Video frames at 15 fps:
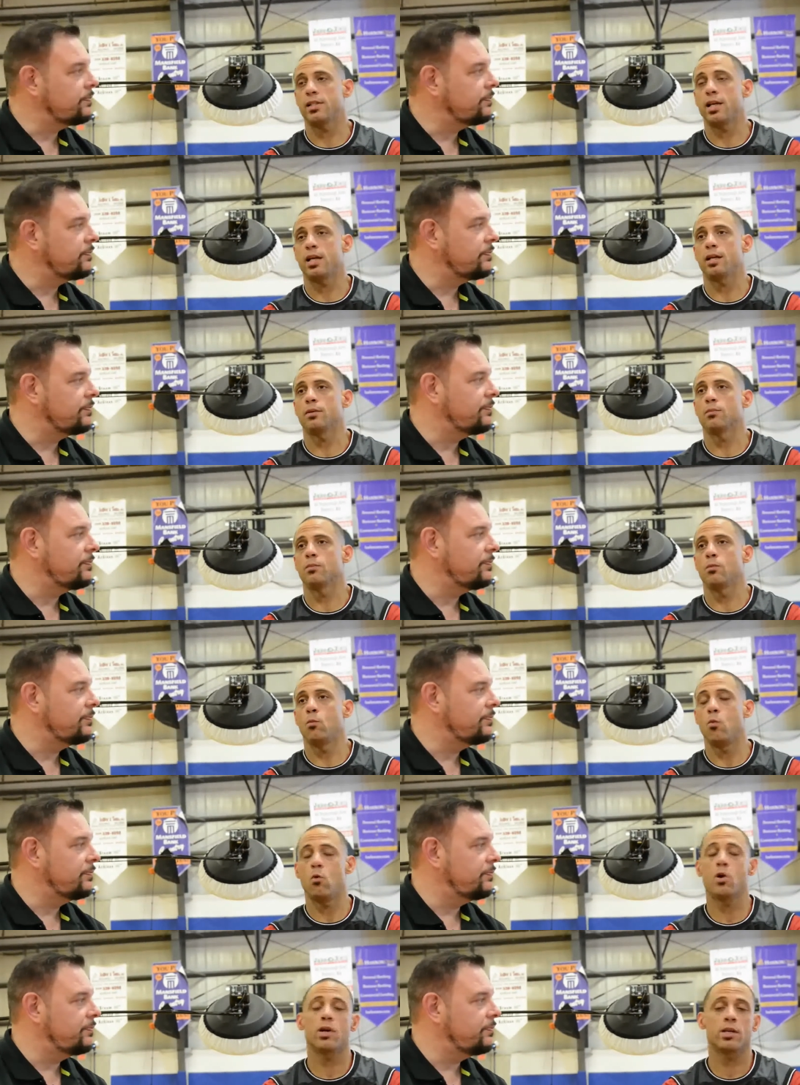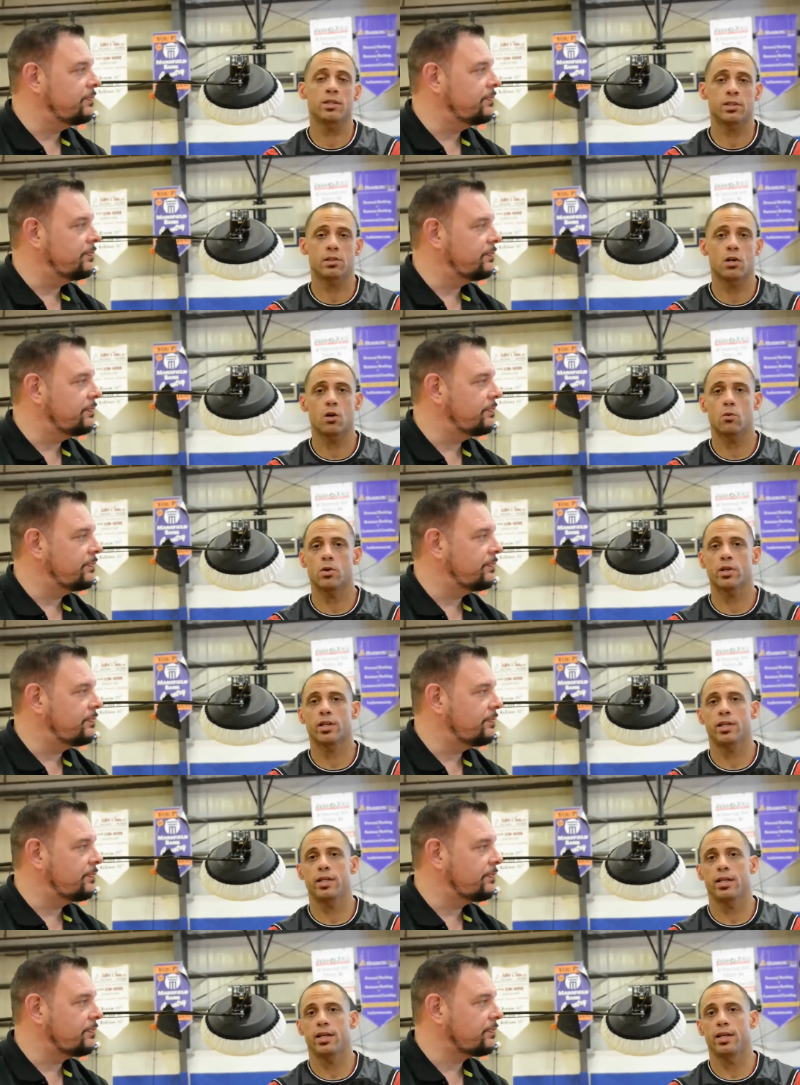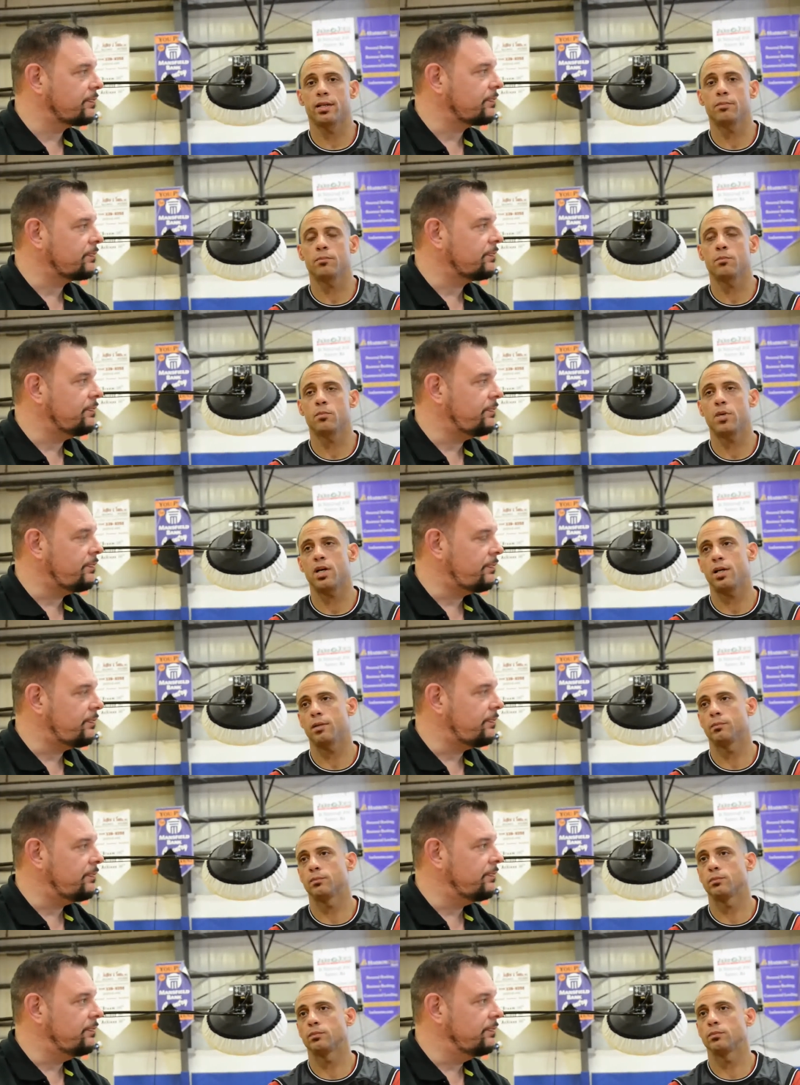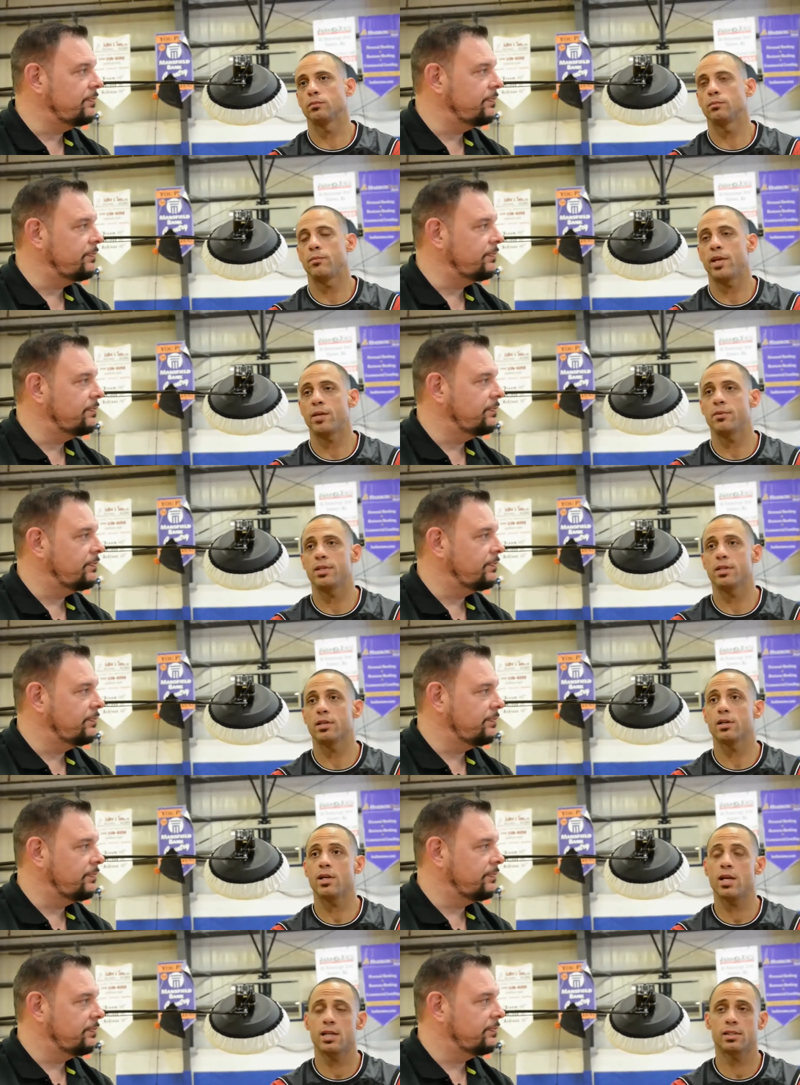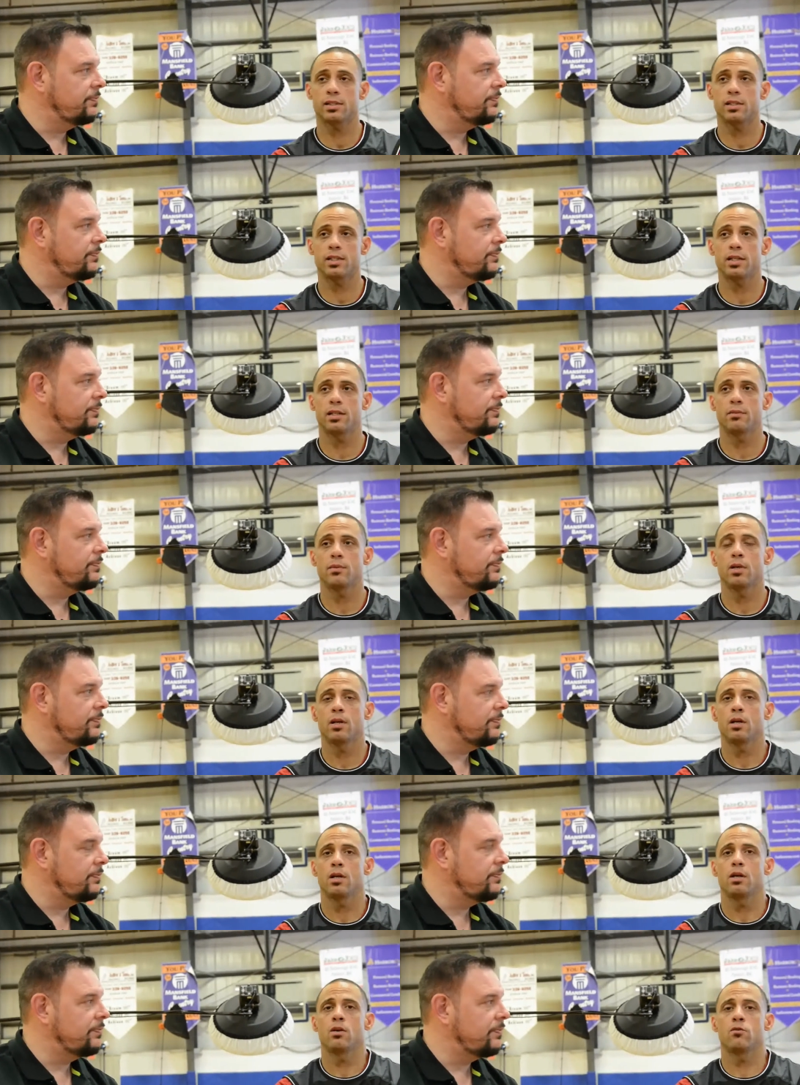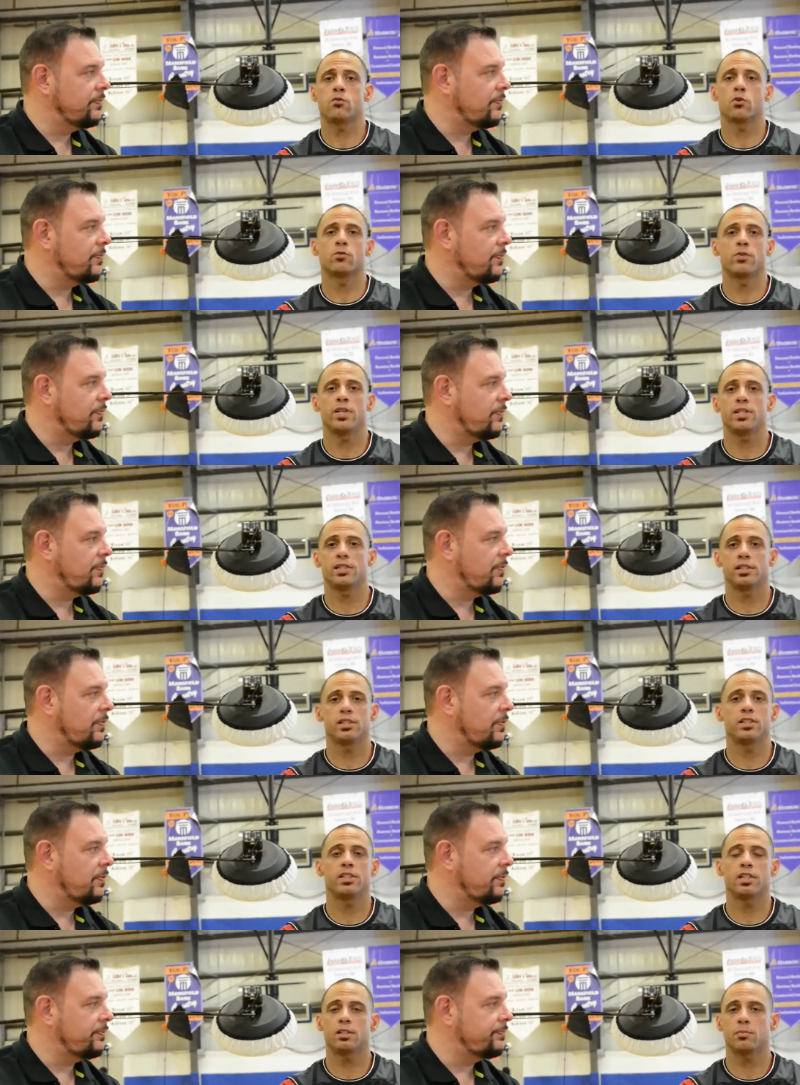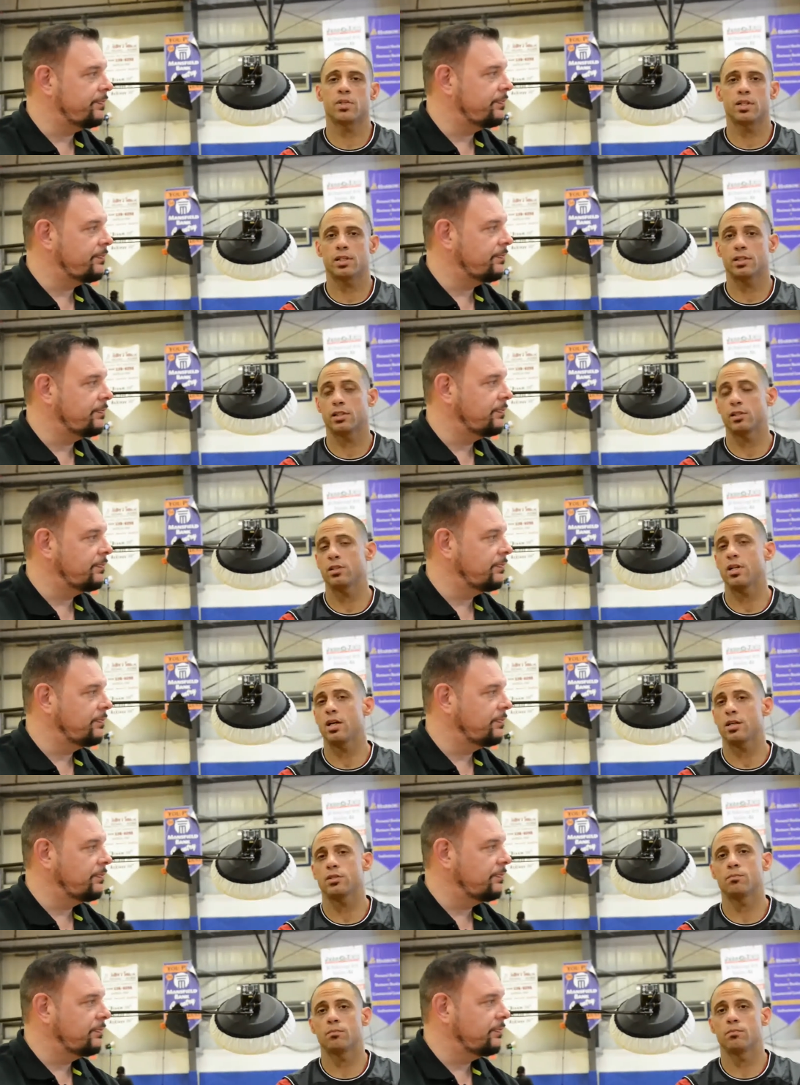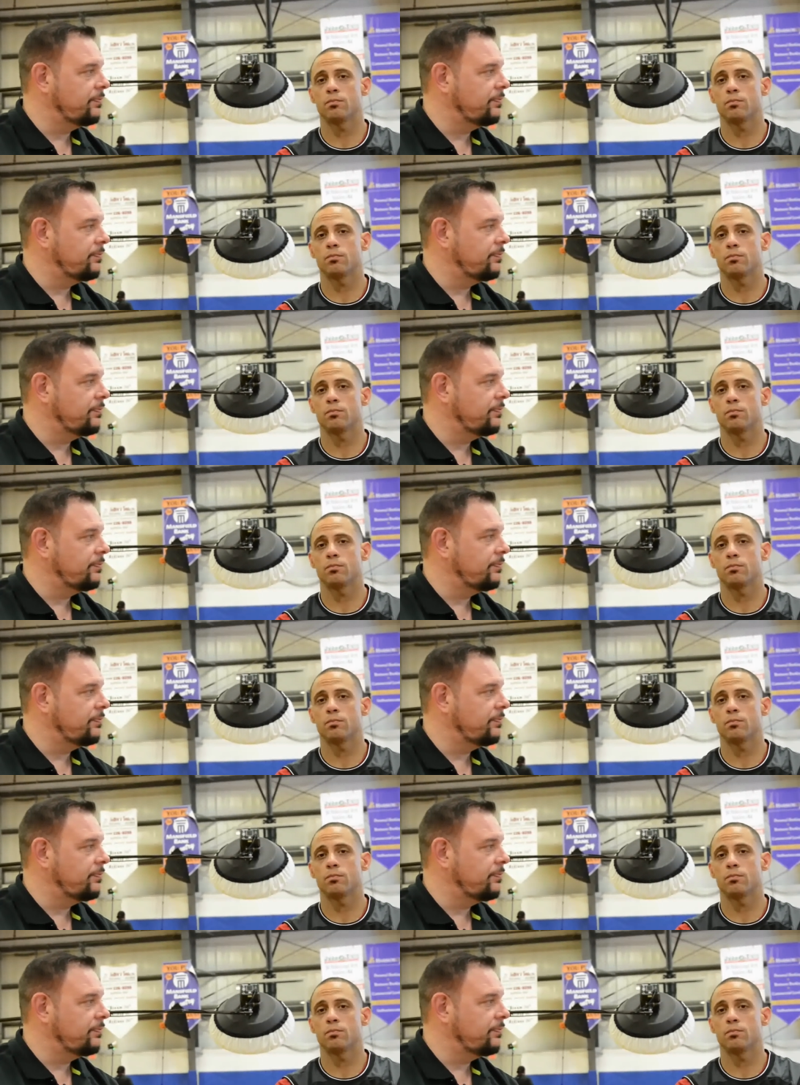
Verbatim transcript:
Speaker 1: that want to start working again, but maybe they're hesitant for reasons just because they're not